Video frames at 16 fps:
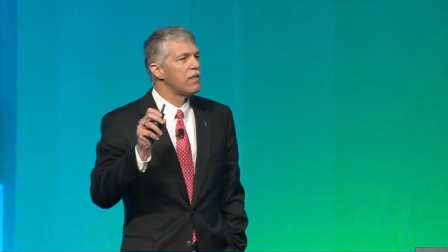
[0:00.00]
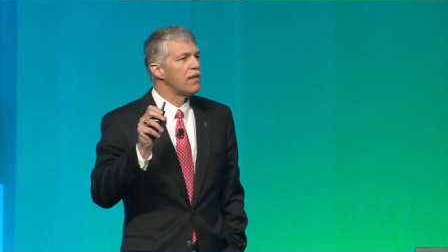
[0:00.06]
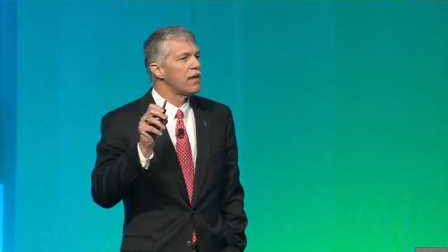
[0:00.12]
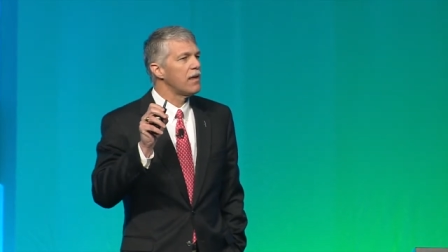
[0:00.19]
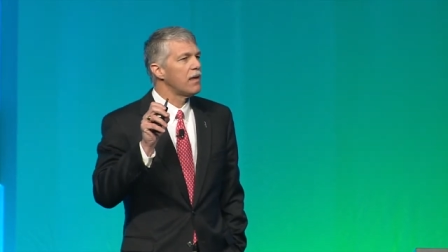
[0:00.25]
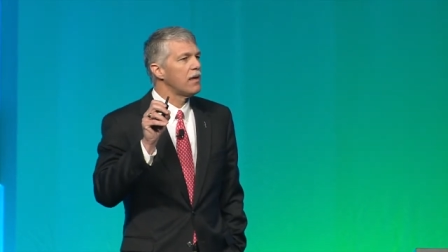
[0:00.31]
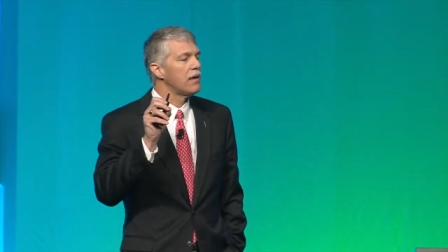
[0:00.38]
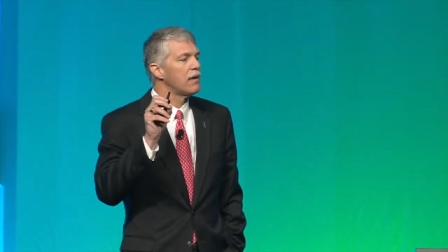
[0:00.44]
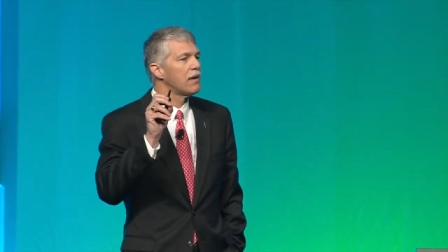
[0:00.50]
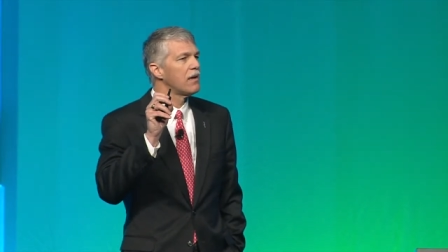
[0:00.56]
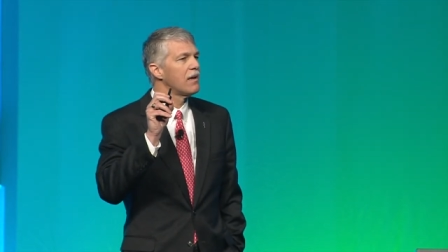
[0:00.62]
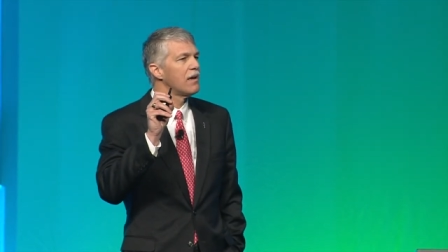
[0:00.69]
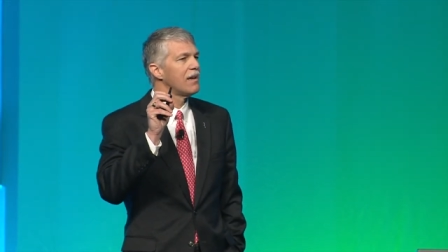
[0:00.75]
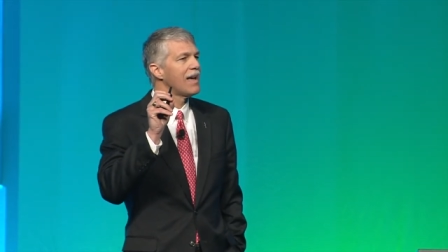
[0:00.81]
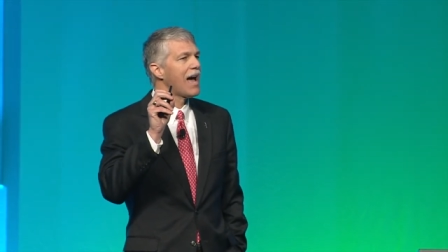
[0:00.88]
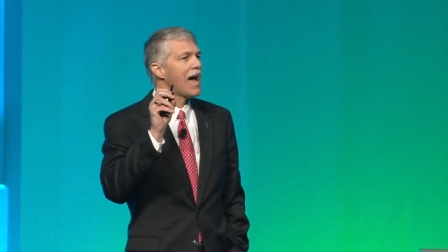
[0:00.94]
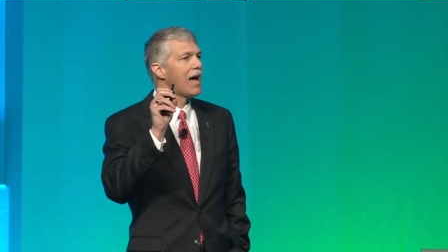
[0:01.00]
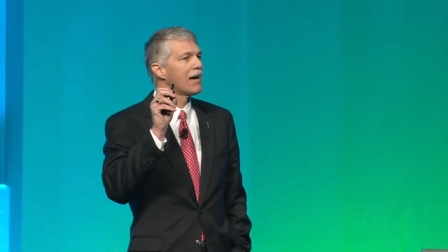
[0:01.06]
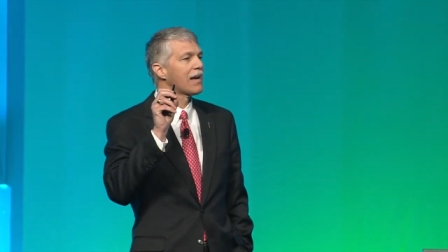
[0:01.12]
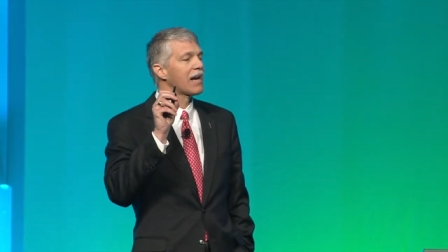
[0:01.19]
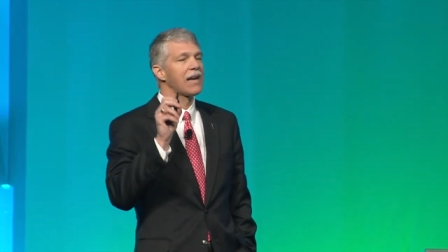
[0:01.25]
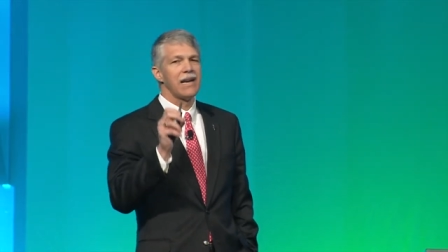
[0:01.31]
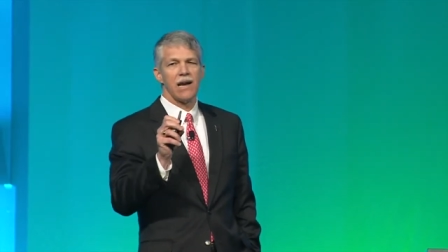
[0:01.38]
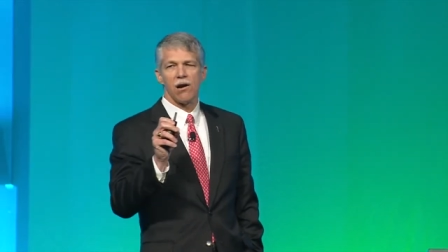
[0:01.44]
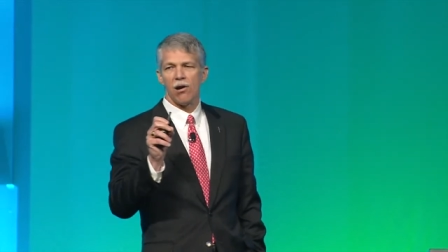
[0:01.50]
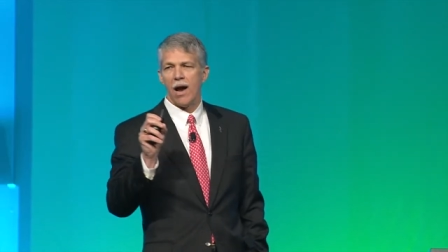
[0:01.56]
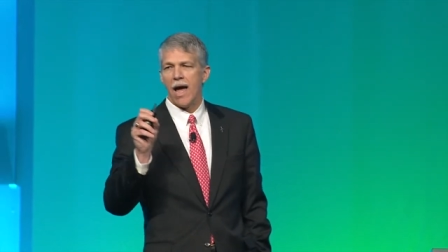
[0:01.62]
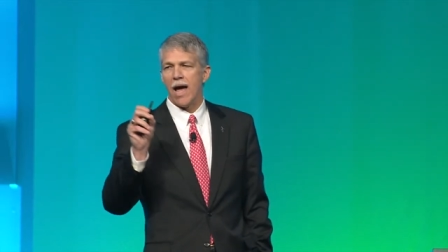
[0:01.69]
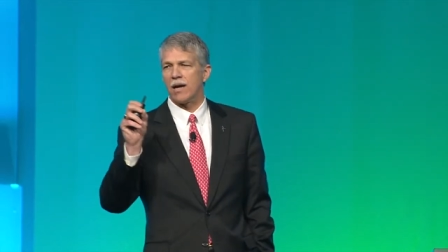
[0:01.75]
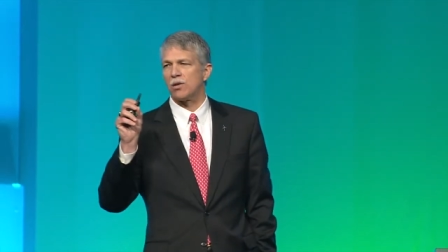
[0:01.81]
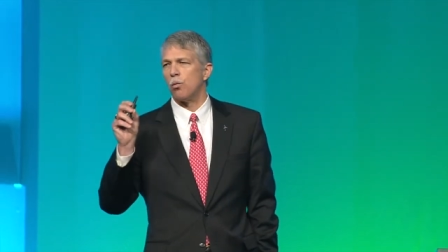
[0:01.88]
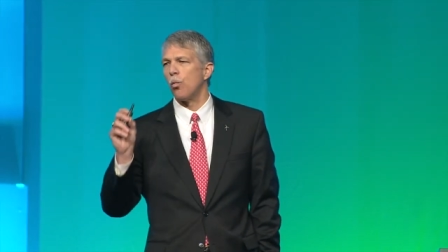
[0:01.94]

the uh, Clean Air Act